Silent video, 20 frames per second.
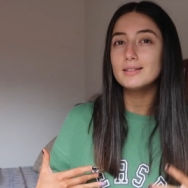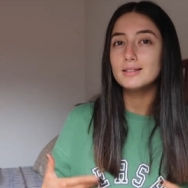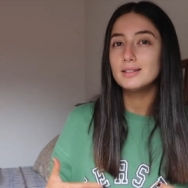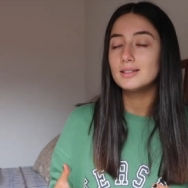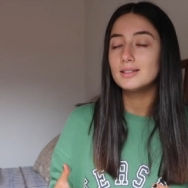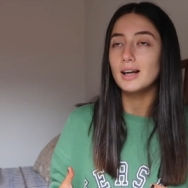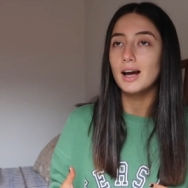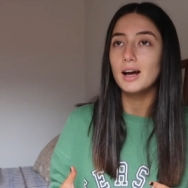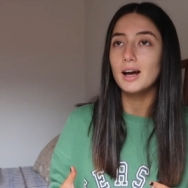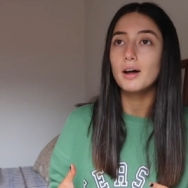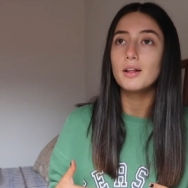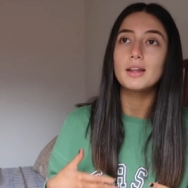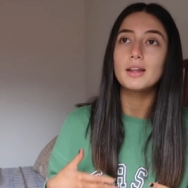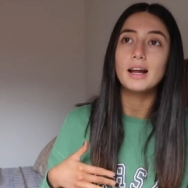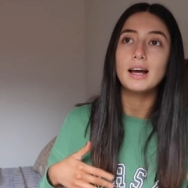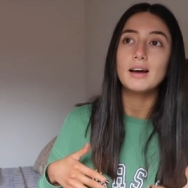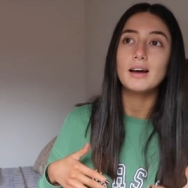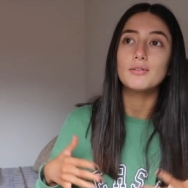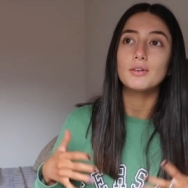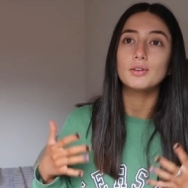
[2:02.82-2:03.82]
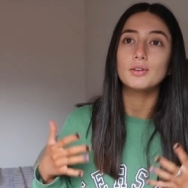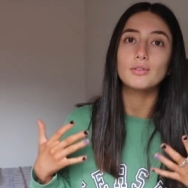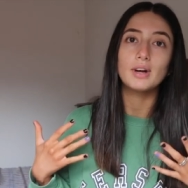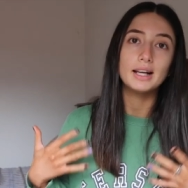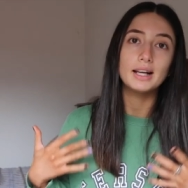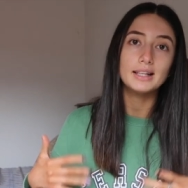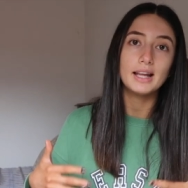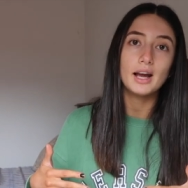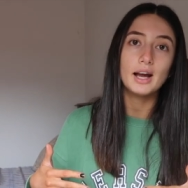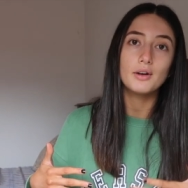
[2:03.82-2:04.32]
this style that I have on
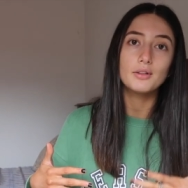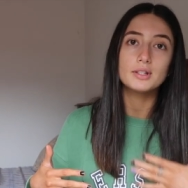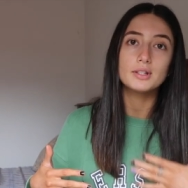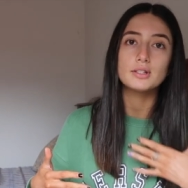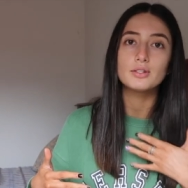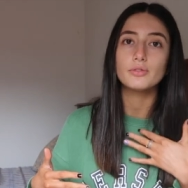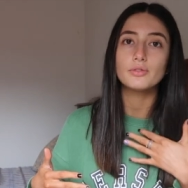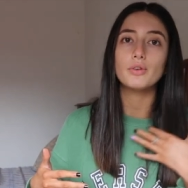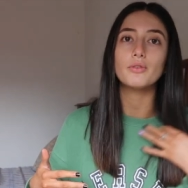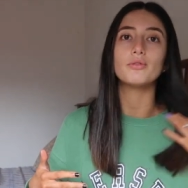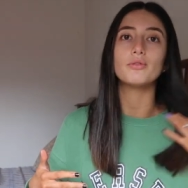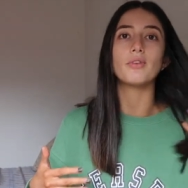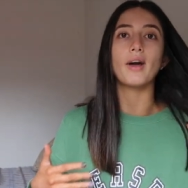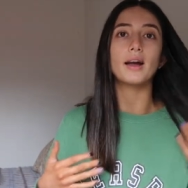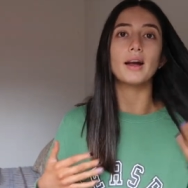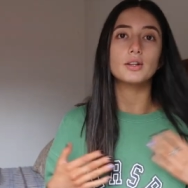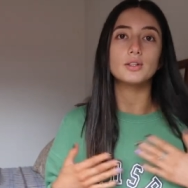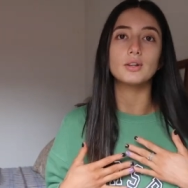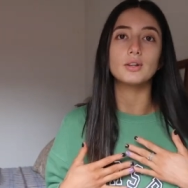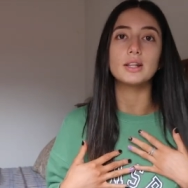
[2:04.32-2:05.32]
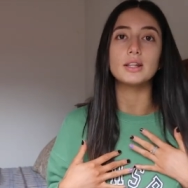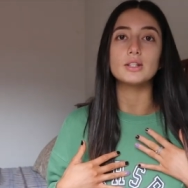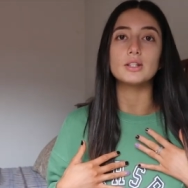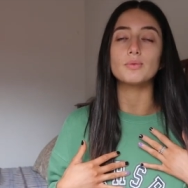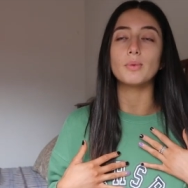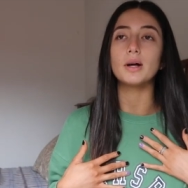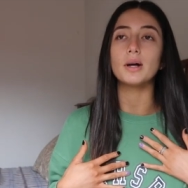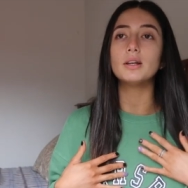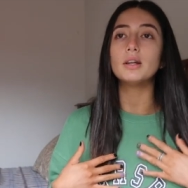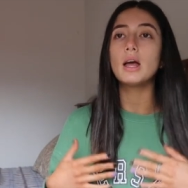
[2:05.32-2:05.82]
right now. This is from Factory,
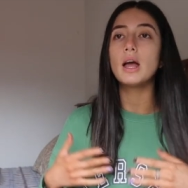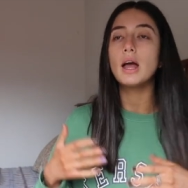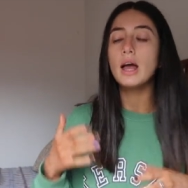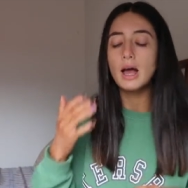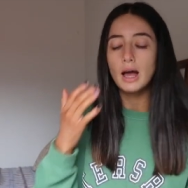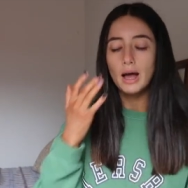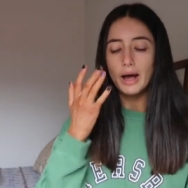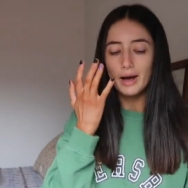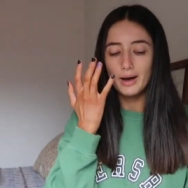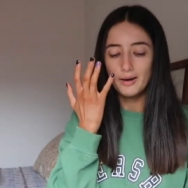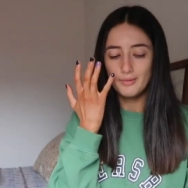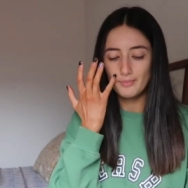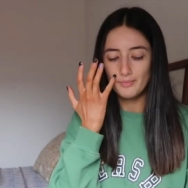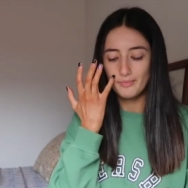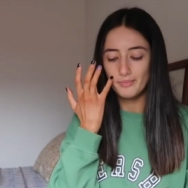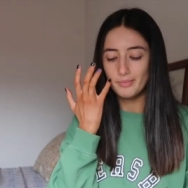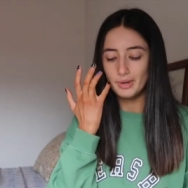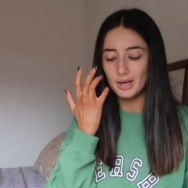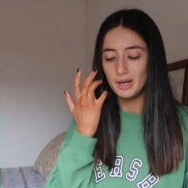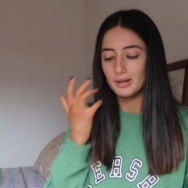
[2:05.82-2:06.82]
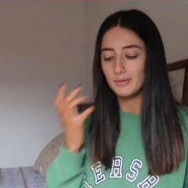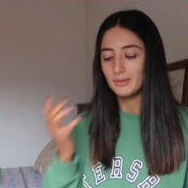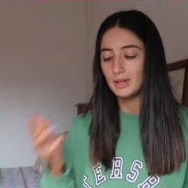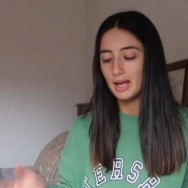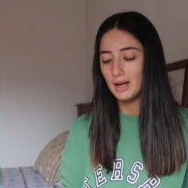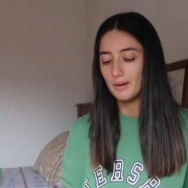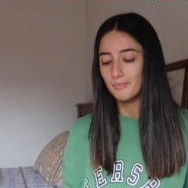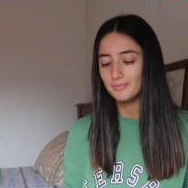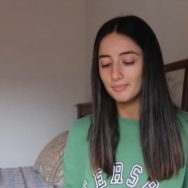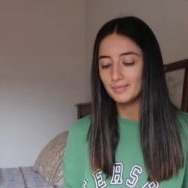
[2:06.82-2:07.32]
this one. Um, but
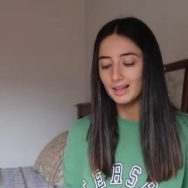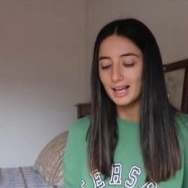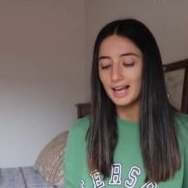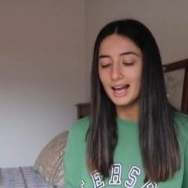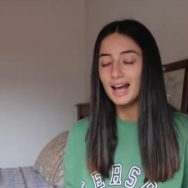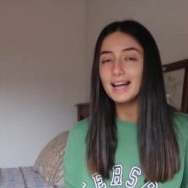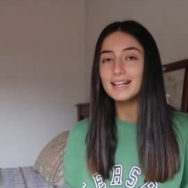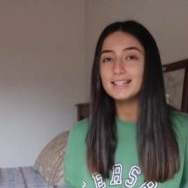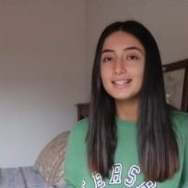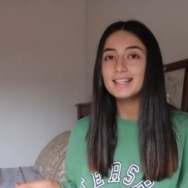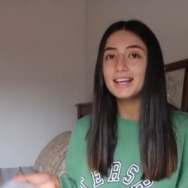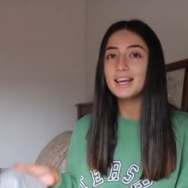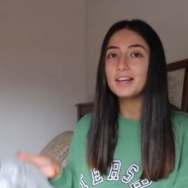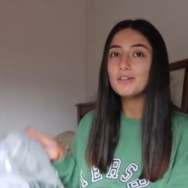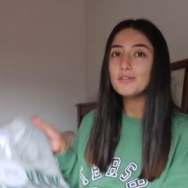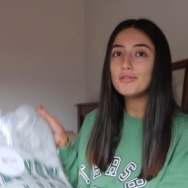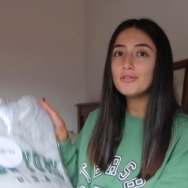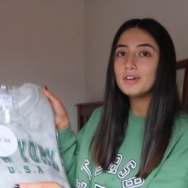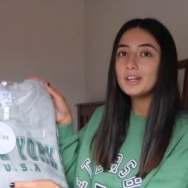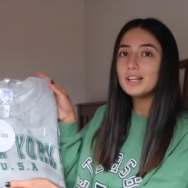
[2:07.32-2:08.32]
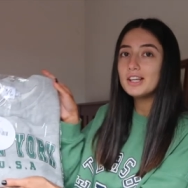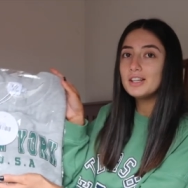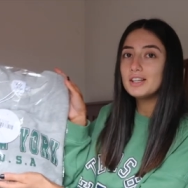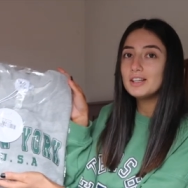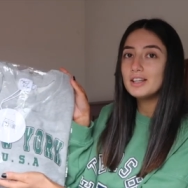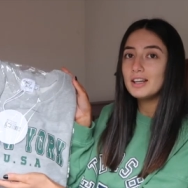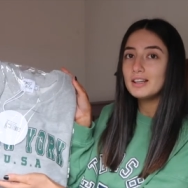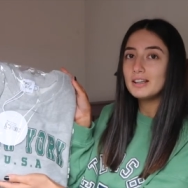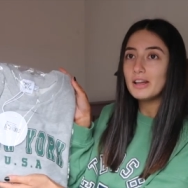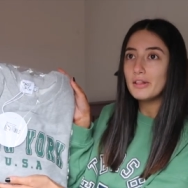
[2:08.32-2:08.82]
yeah, I had to get a
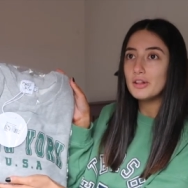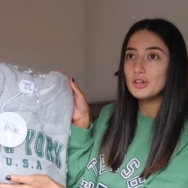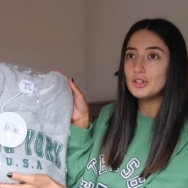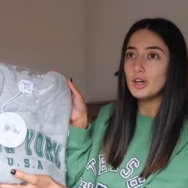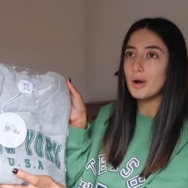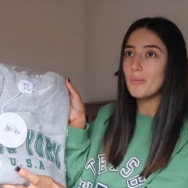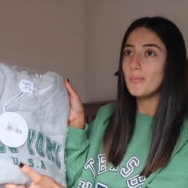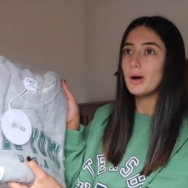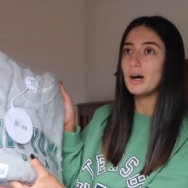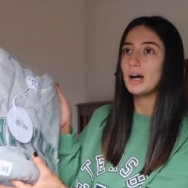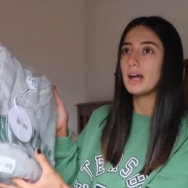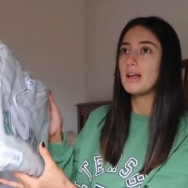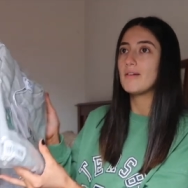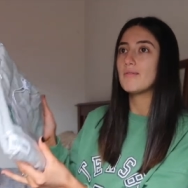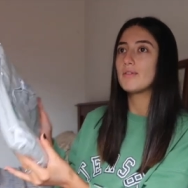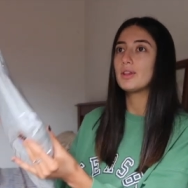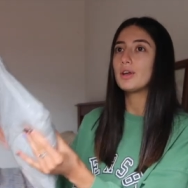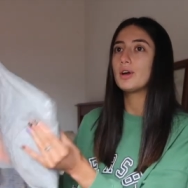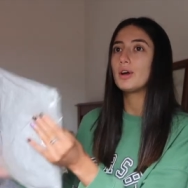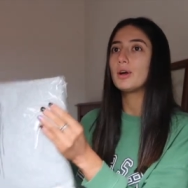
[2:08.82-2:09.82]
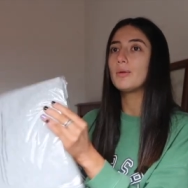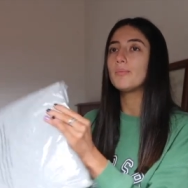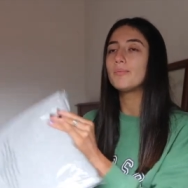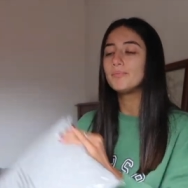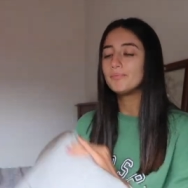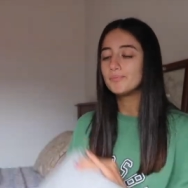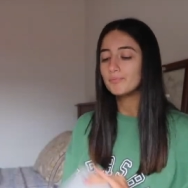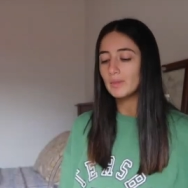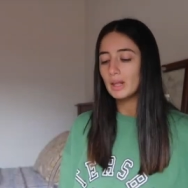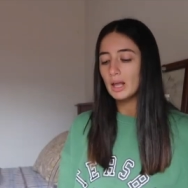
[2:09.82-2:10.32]
freaking another jumper even though
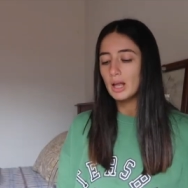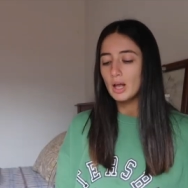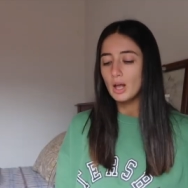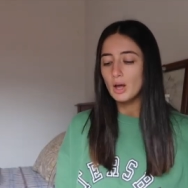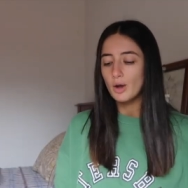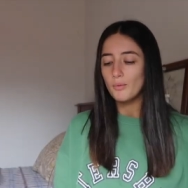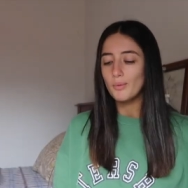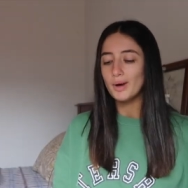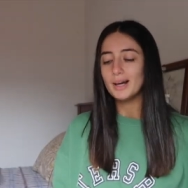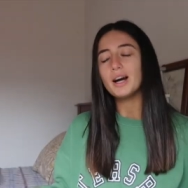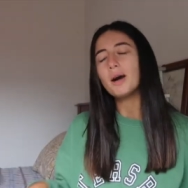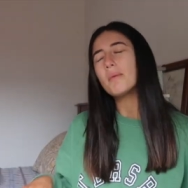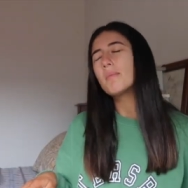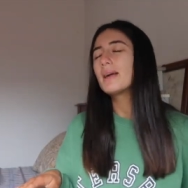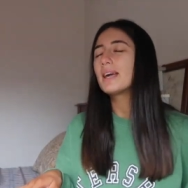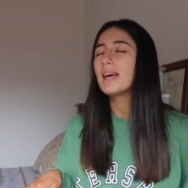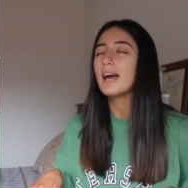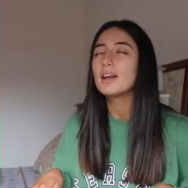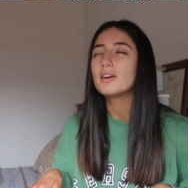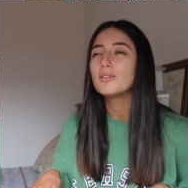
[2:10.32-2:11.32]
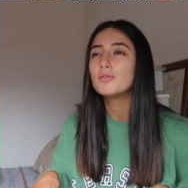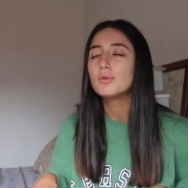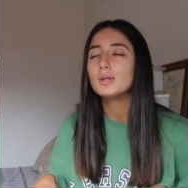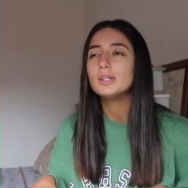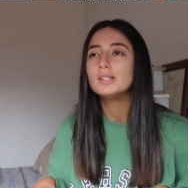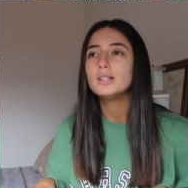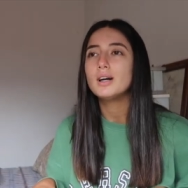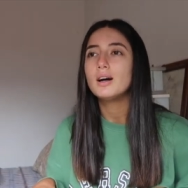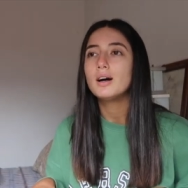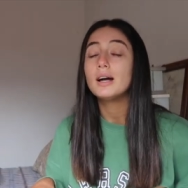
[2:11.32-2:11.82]
we're coming out of
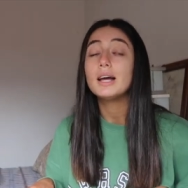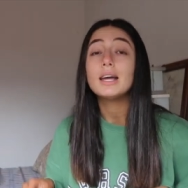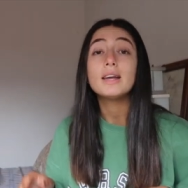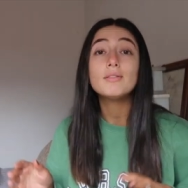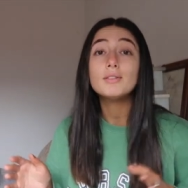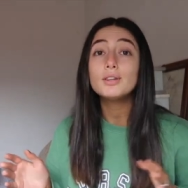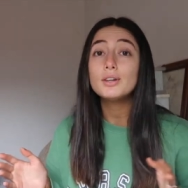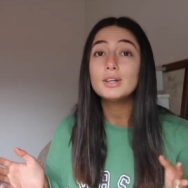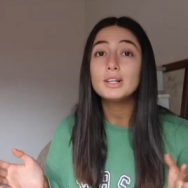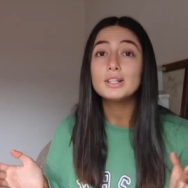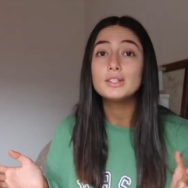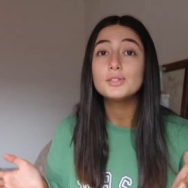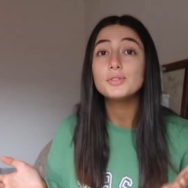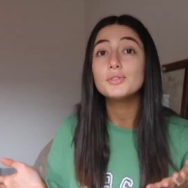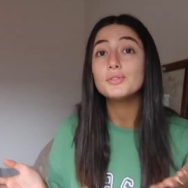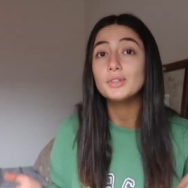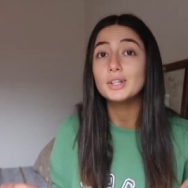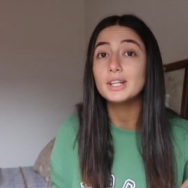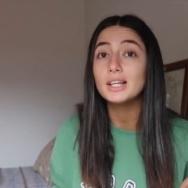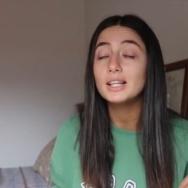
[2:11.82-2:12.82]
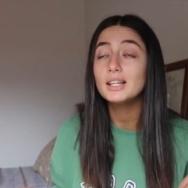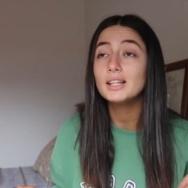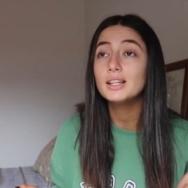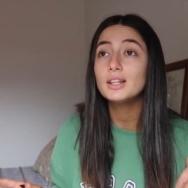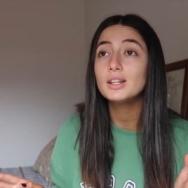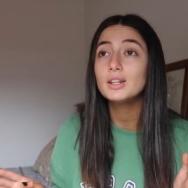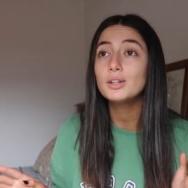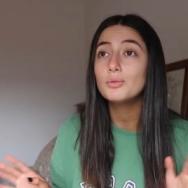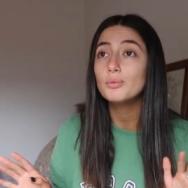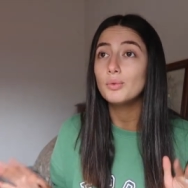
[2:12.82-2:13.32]
winter. Even though it's
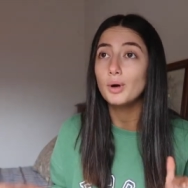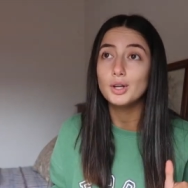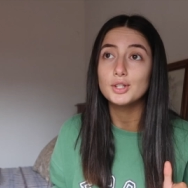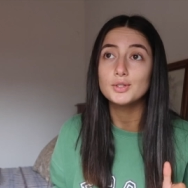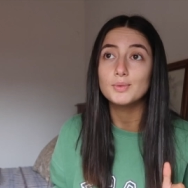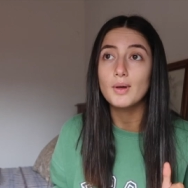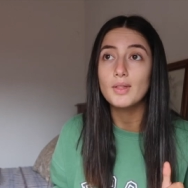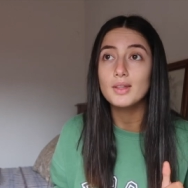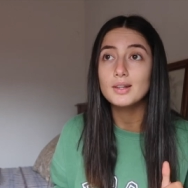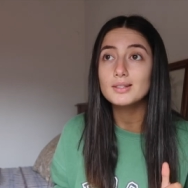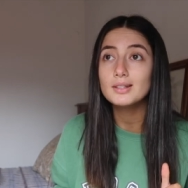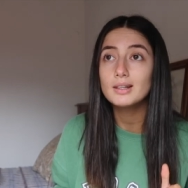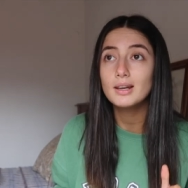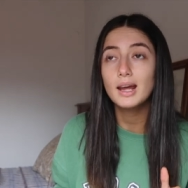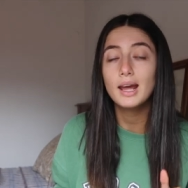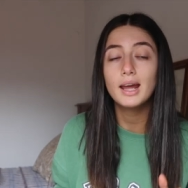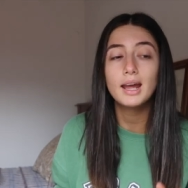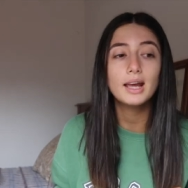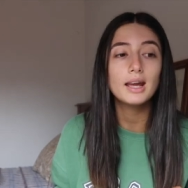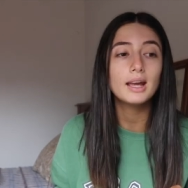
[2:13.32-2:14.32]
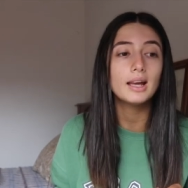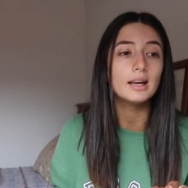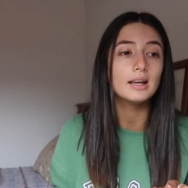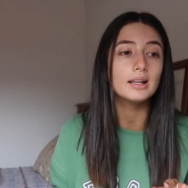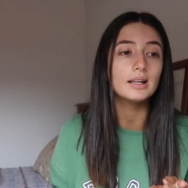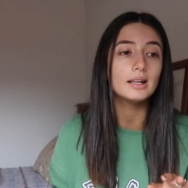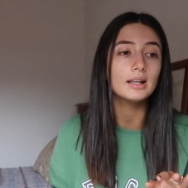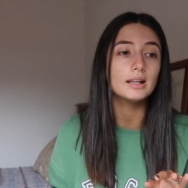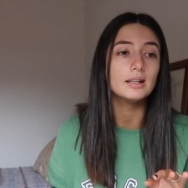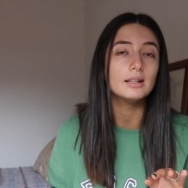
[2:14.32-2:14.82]
freaking the worst weather today.
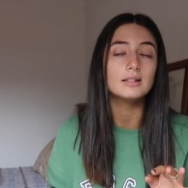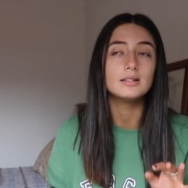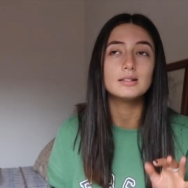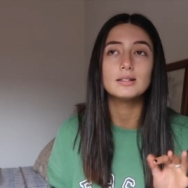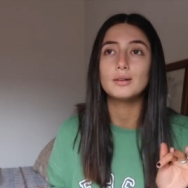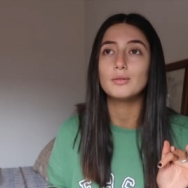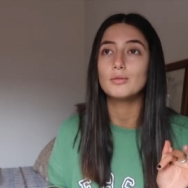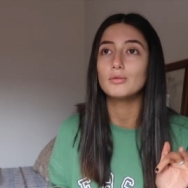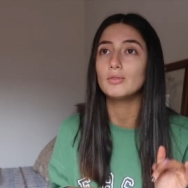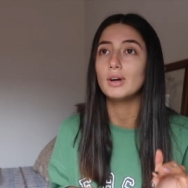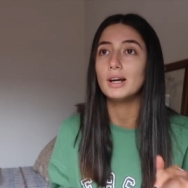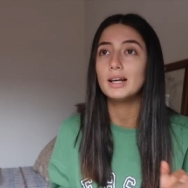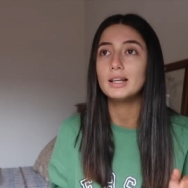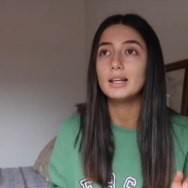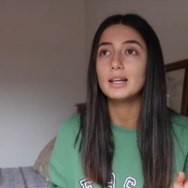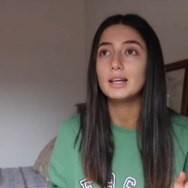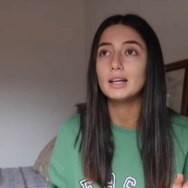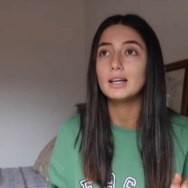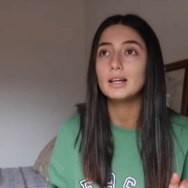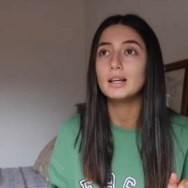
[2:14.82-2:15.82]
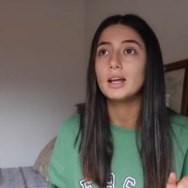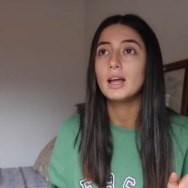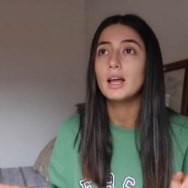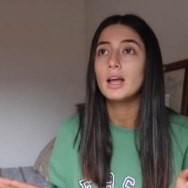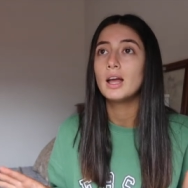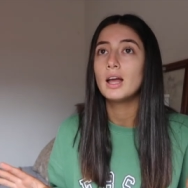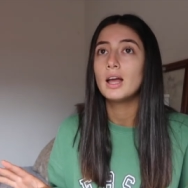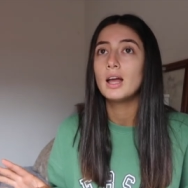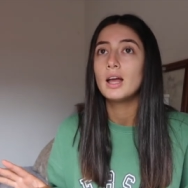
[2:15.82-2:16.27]
It is raining.